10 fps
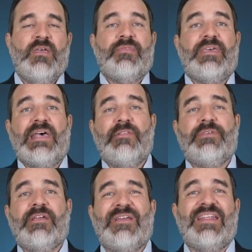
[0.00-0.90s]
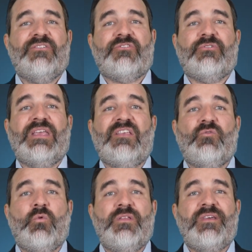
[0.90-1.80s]
The healthcare industry is
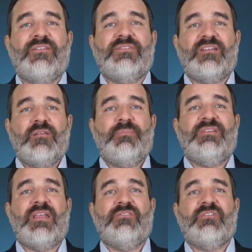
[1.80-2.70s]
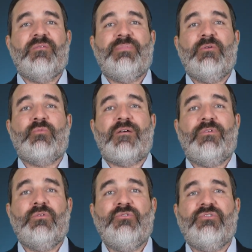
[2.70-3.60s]
one that is set to potentially be
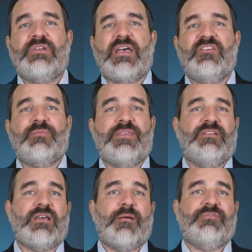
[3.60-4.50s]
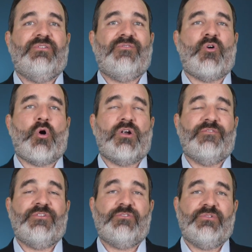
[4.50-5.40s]
revolutionized by the adoption of
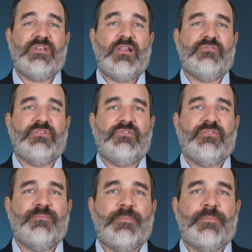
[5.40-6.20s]
artificial intelligence.